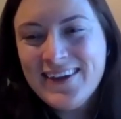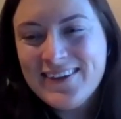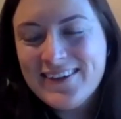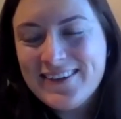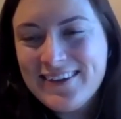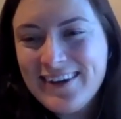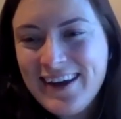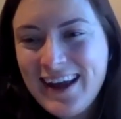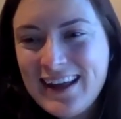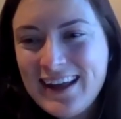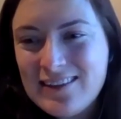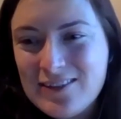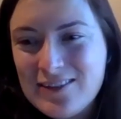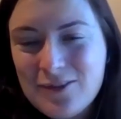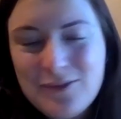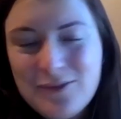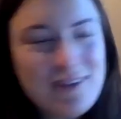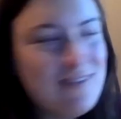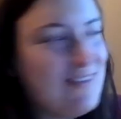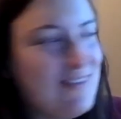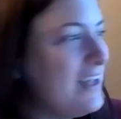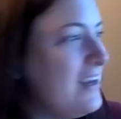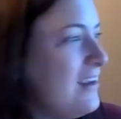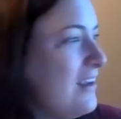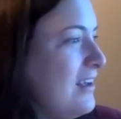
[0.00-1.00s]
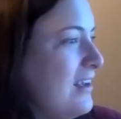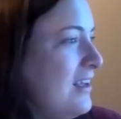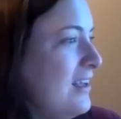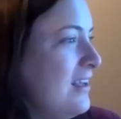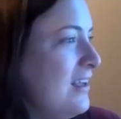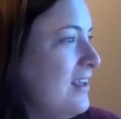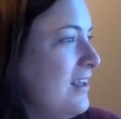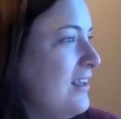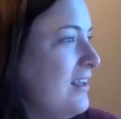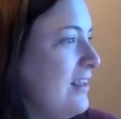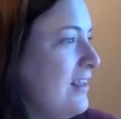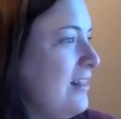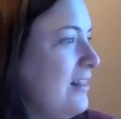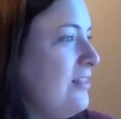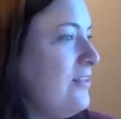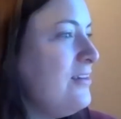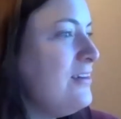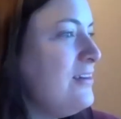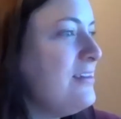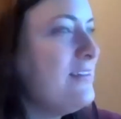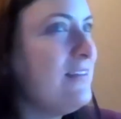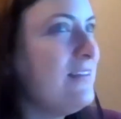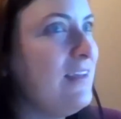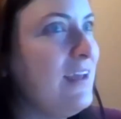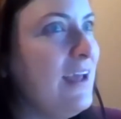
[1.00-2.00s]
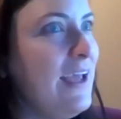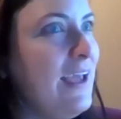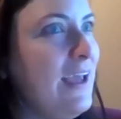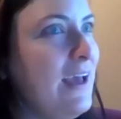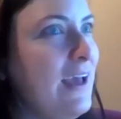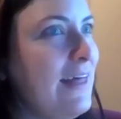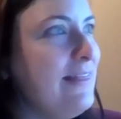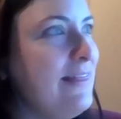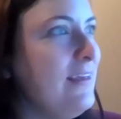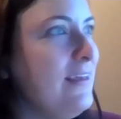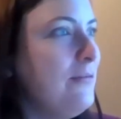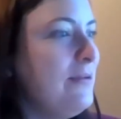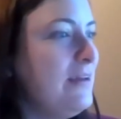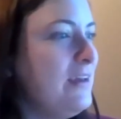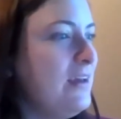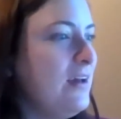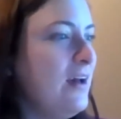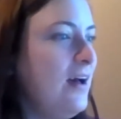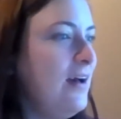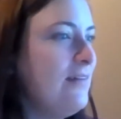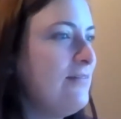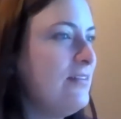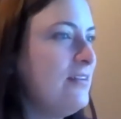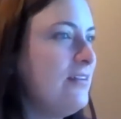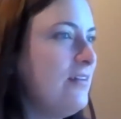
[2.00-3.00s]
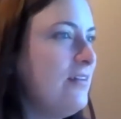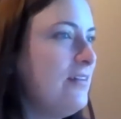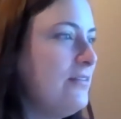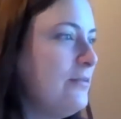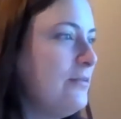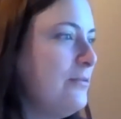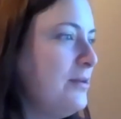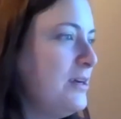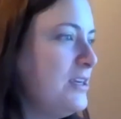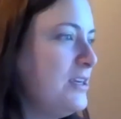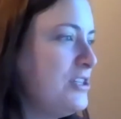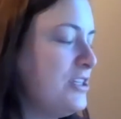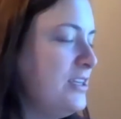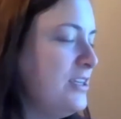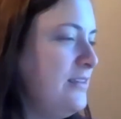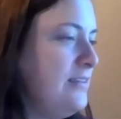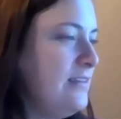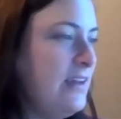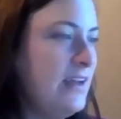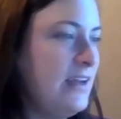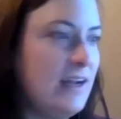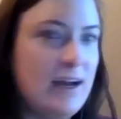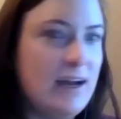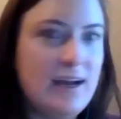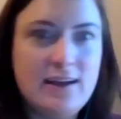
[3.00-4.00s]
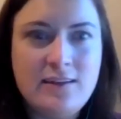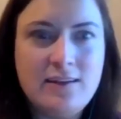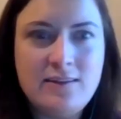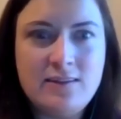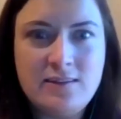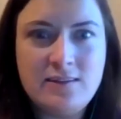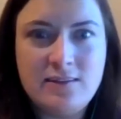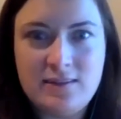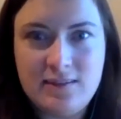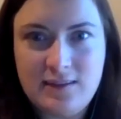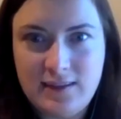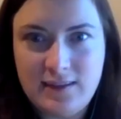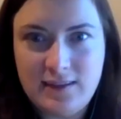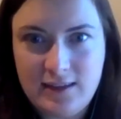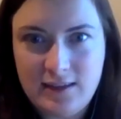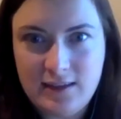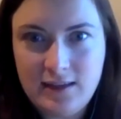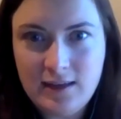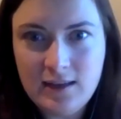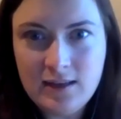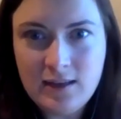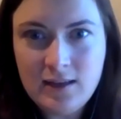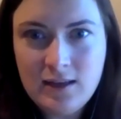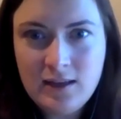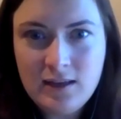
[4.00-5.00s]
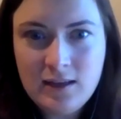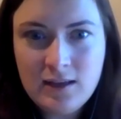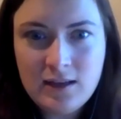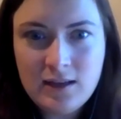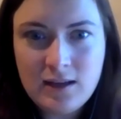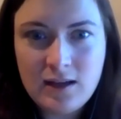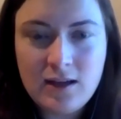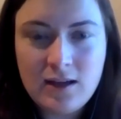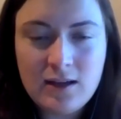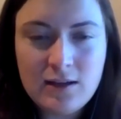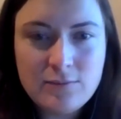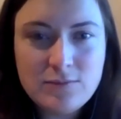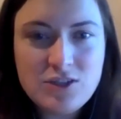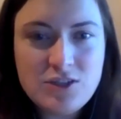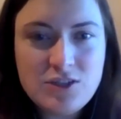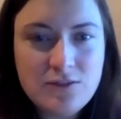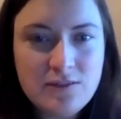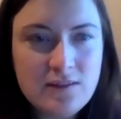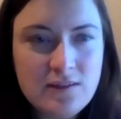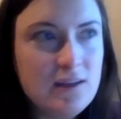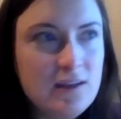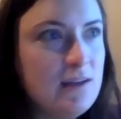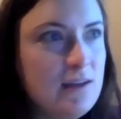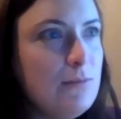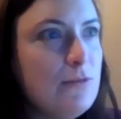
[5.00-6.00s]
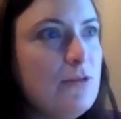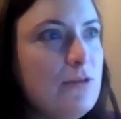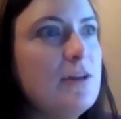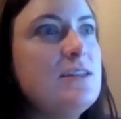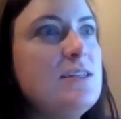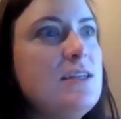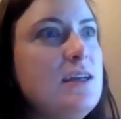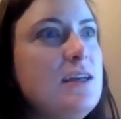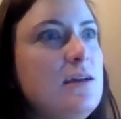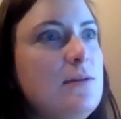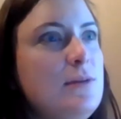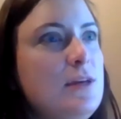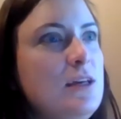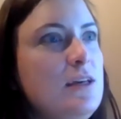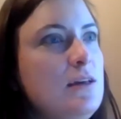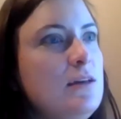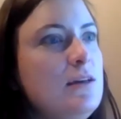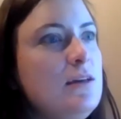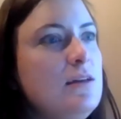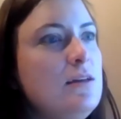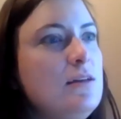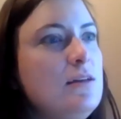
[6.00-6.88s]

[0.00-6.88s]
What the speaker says: Great. So we've got, it looks like, I think we covered all the questions that I see. Do you see any more, Tammy?